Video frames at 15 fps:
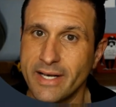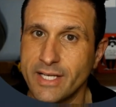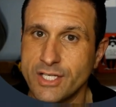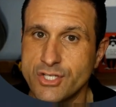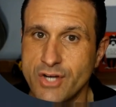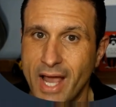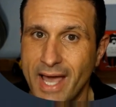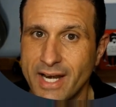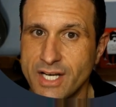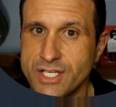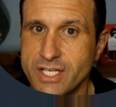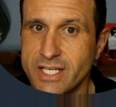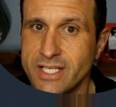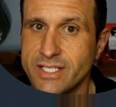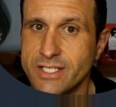
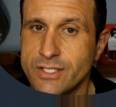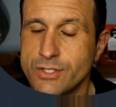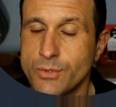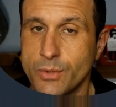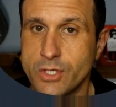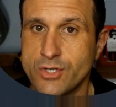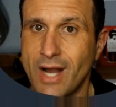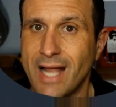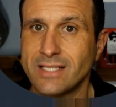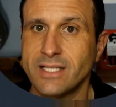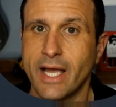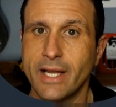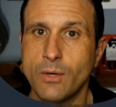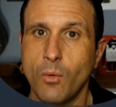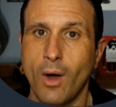strategies to attract high
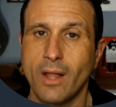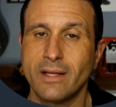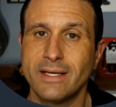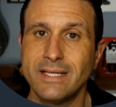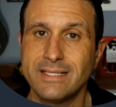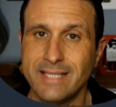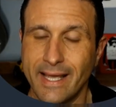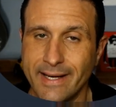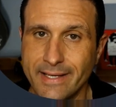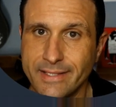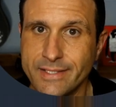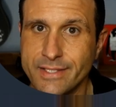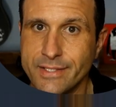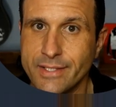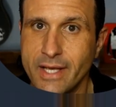quality
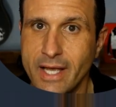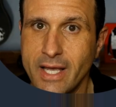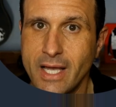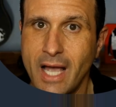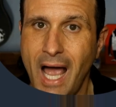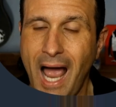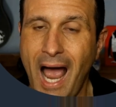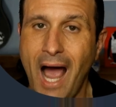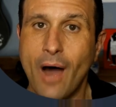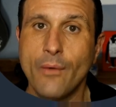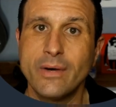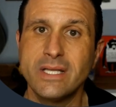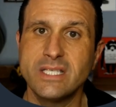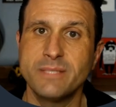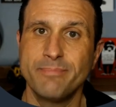tenants, how to
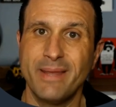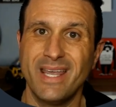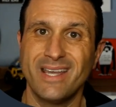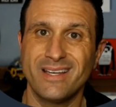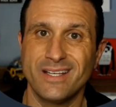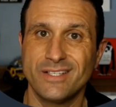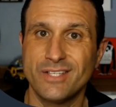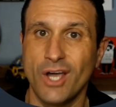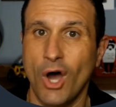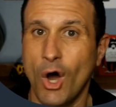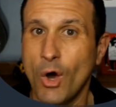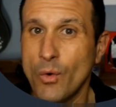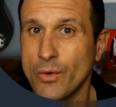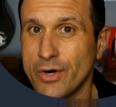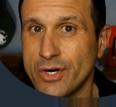speak to
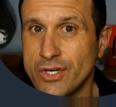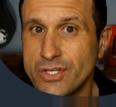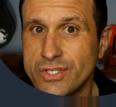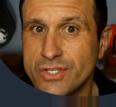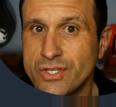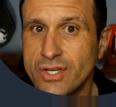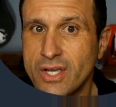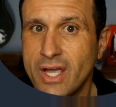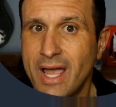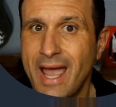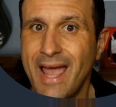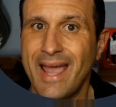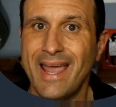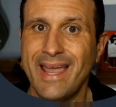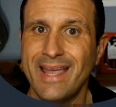owners,
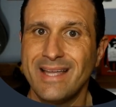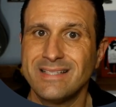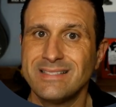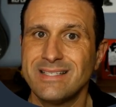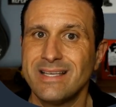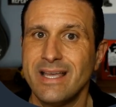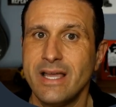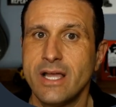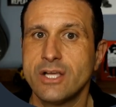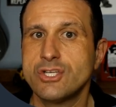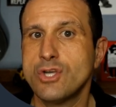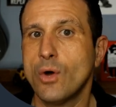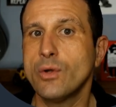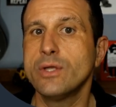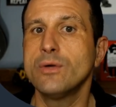and
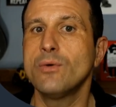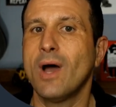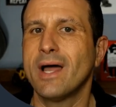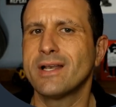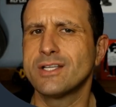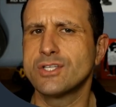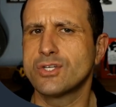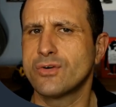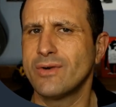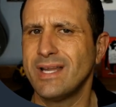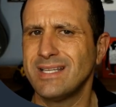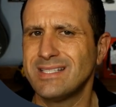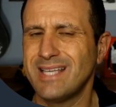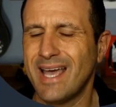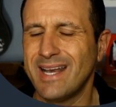show you how to screen
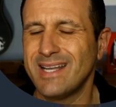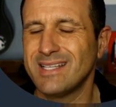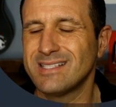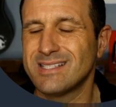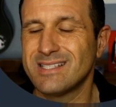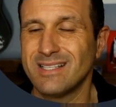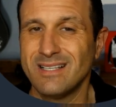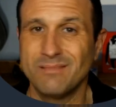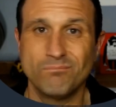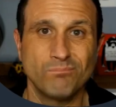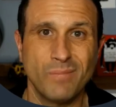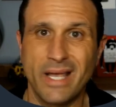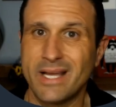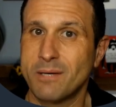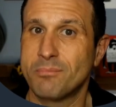tenants
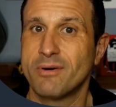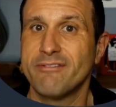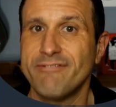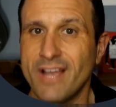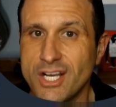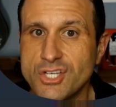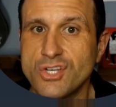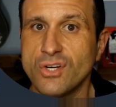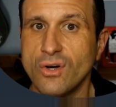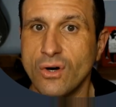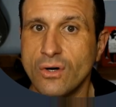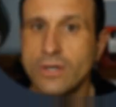like a professional,